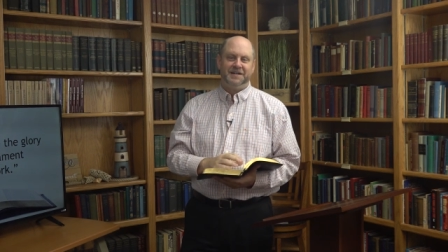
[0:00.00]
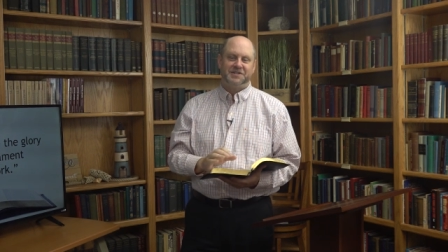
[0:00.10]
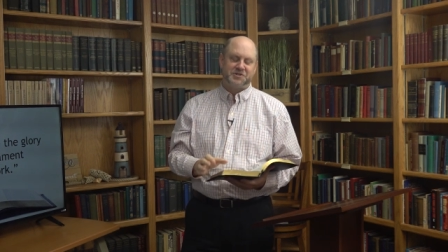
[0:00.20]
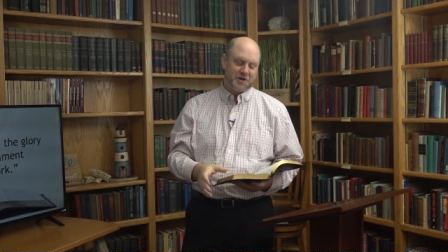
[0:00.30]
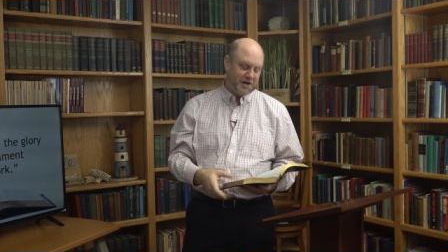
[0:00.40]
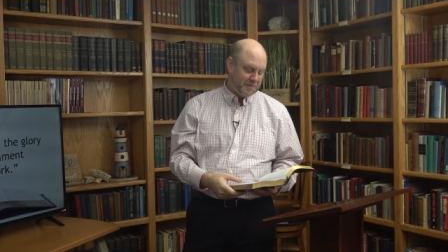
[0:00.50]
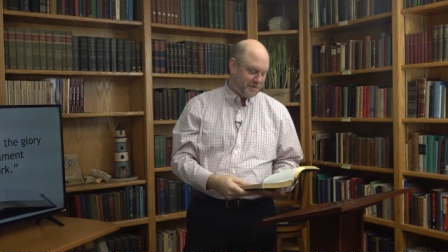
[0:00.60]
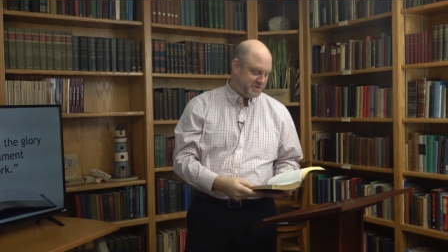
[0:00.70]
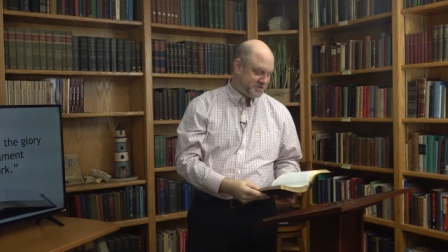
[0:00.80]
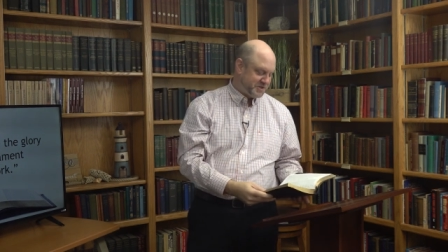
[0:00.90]

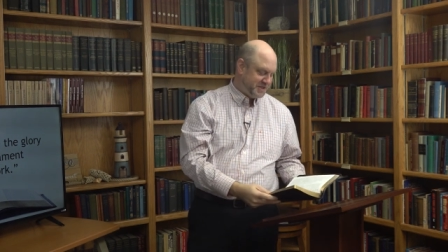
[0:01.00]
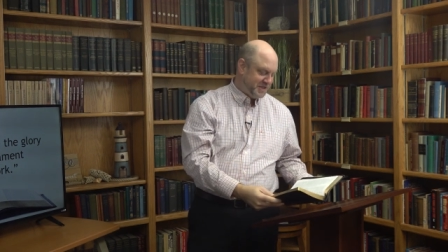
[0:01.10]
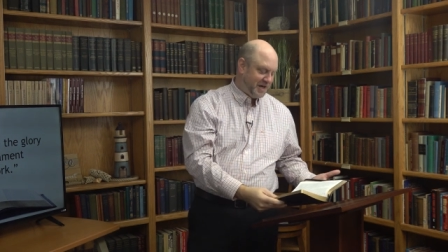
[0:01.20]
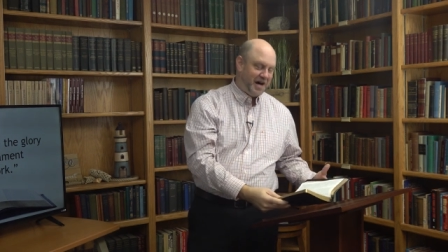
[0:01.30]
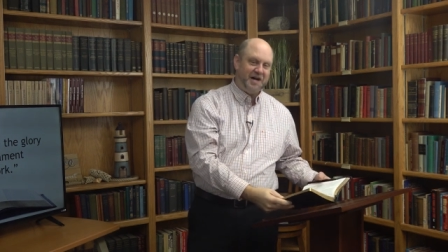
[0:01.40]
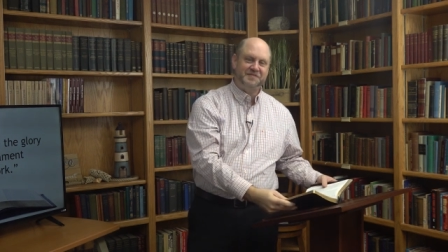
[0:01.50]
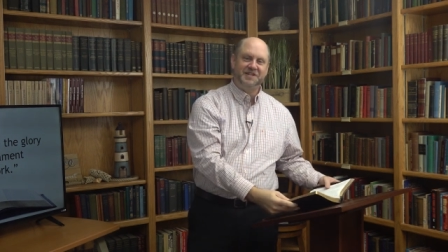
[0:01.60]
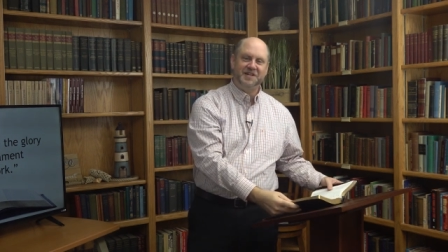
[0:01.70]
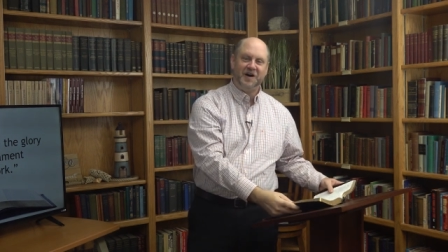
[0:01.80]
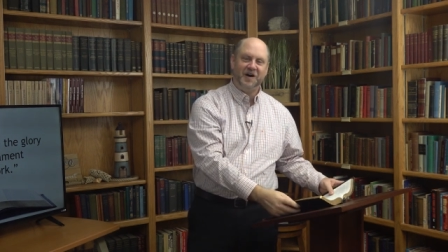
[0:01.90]
Astronomers
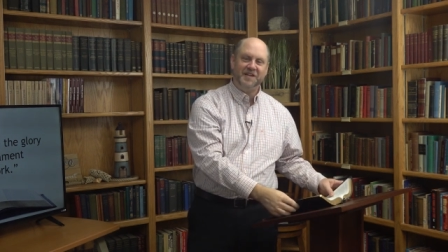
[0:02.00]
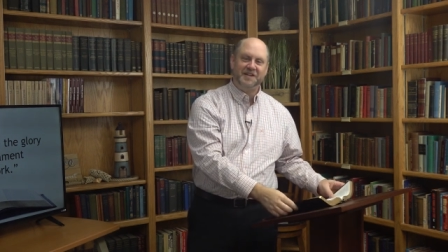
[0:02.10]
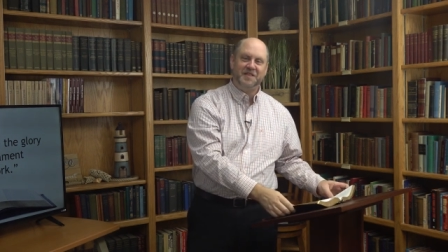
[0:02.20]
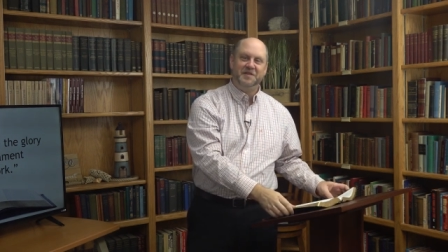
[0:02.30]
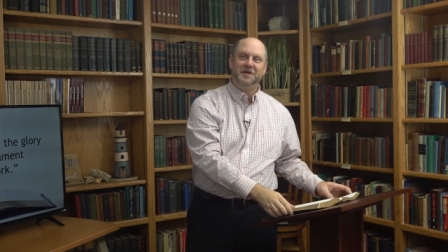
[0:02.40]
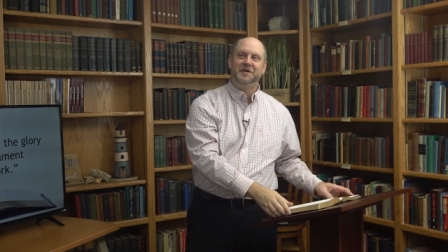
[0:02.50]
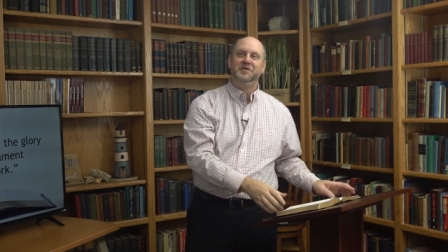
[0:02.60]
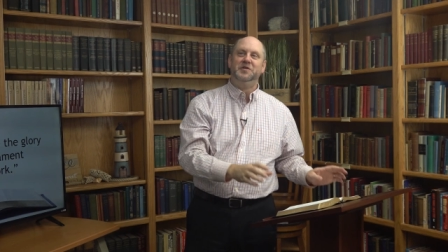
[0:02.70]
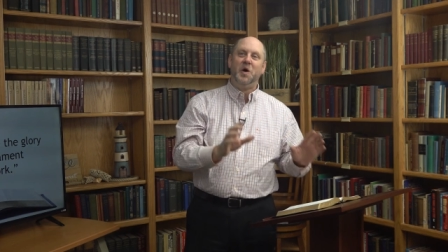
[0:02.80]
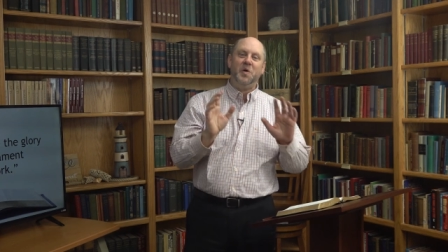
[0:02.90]
often call it the
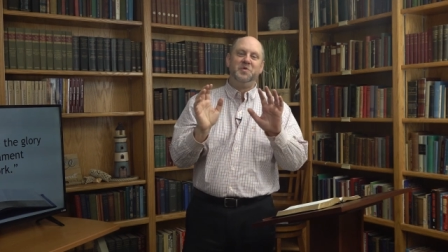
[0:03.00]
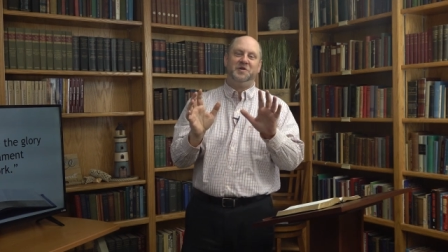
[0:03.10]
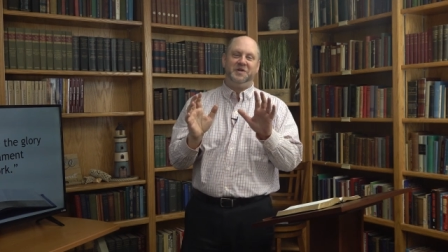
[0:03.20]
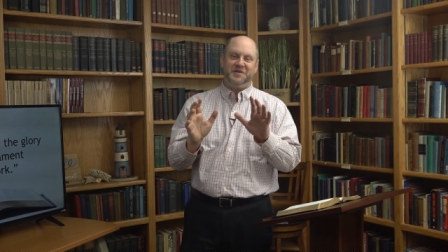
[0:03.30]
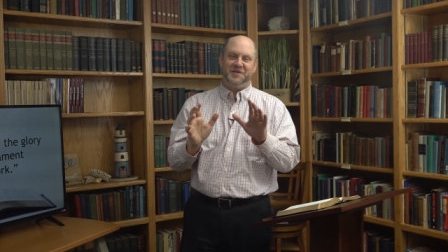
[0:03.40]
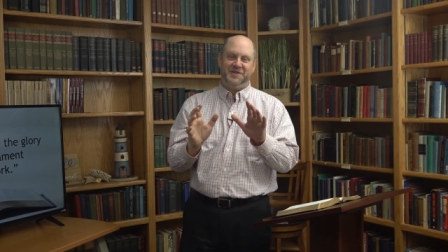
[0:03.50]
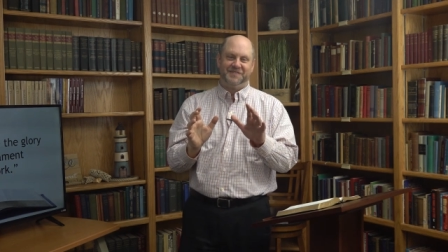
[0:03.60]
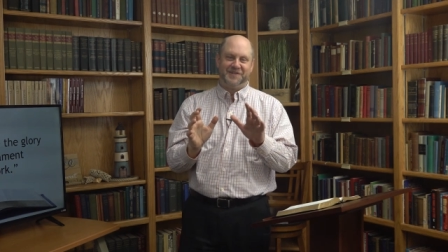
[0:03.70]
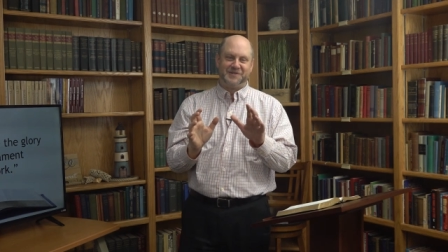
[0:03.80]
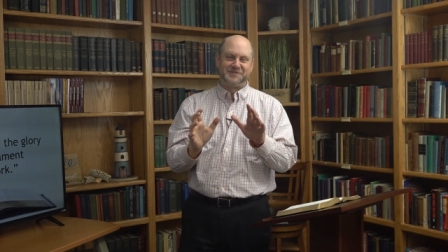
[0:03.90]
known
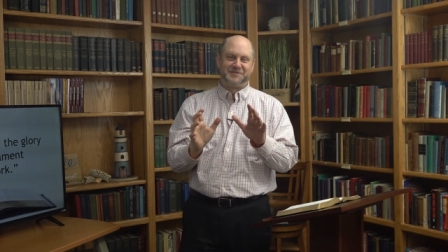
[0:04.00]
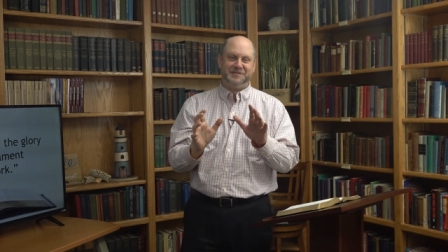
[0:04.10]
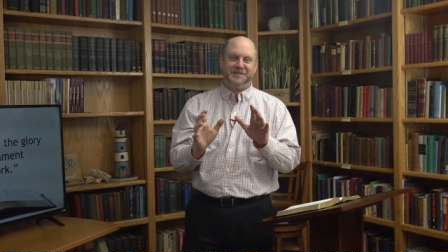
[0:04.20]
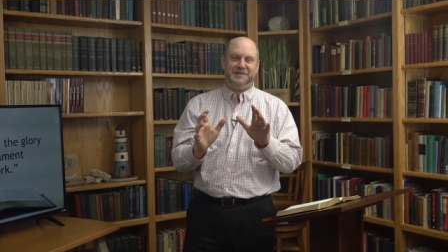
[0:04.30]
universe